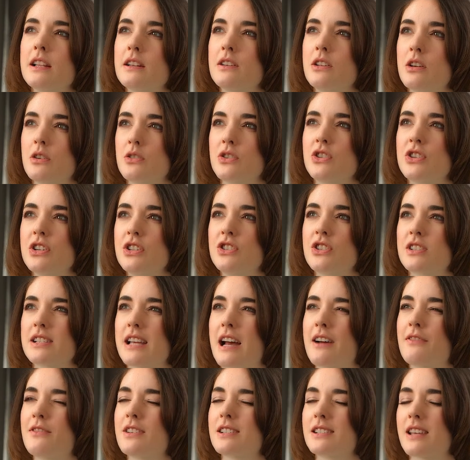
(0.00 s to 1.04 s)
and Yoshi just
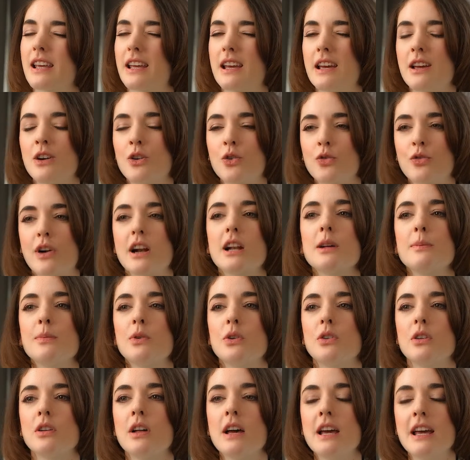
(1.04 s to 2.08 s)
have this like
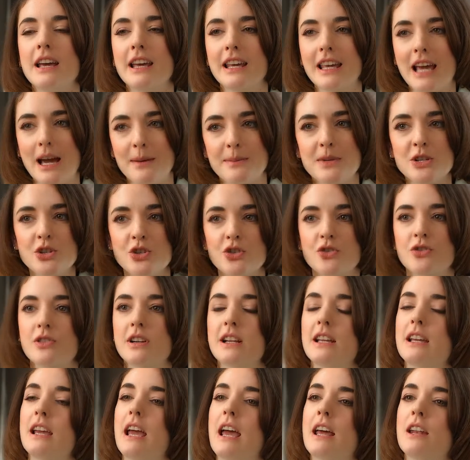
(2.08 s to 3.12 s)
incredible
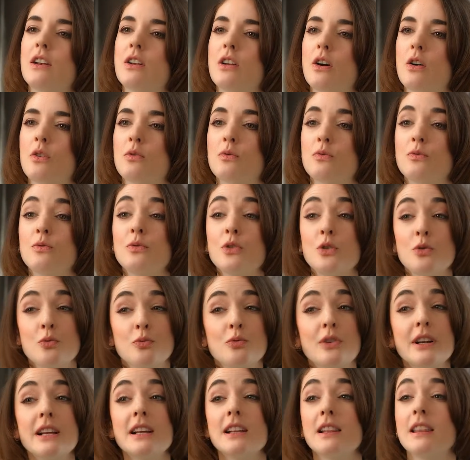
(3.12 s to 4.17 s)
chemistry, and you
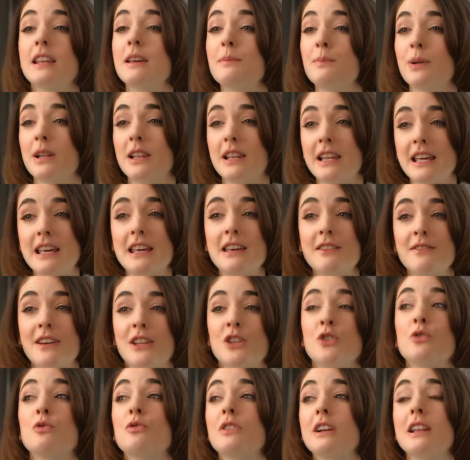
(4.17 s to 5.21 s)
really believe
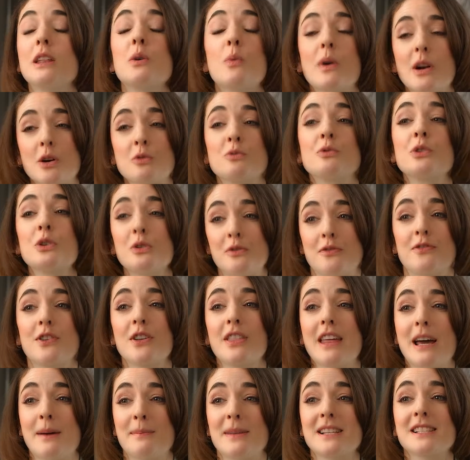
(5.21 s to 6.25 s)
and you really want to root
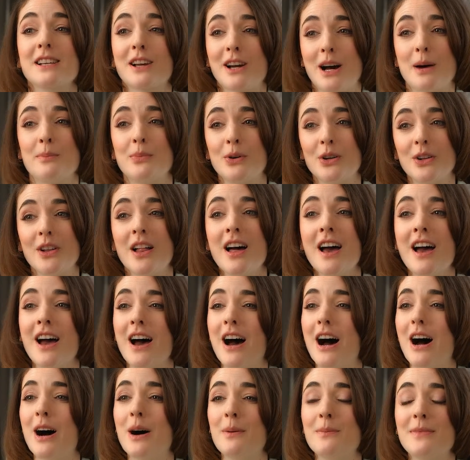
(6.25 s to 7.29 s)
for them as a couple.
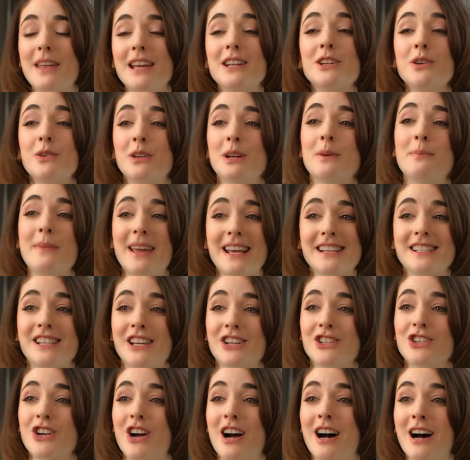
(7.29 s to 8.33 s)
They do an
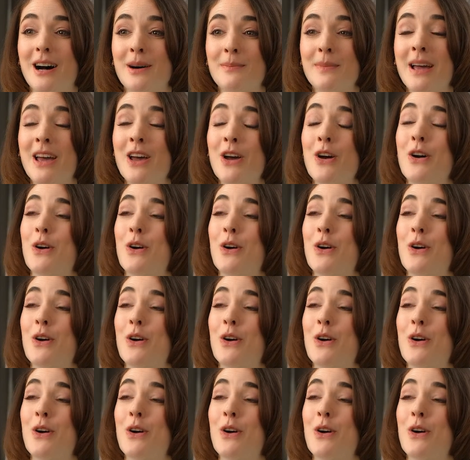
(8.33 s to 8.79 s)
amazing job.